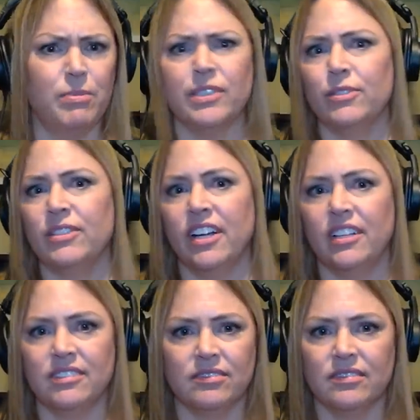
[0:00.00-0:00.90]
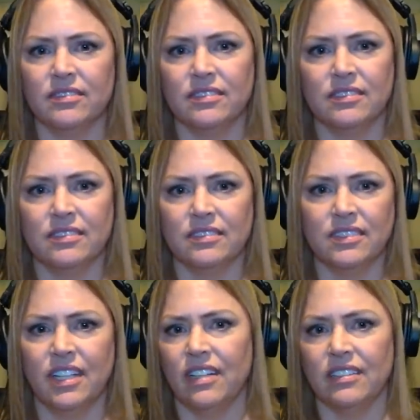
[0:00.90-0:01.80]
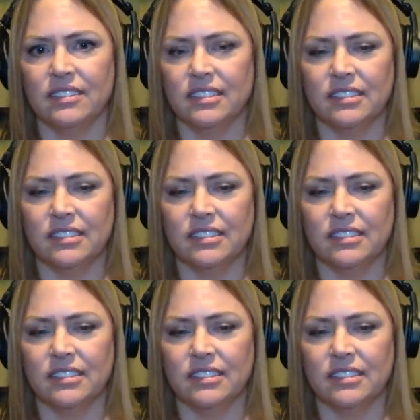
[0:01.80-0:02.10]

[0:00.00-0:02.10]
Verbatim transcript: Absolutely not. Yeah. Yeah.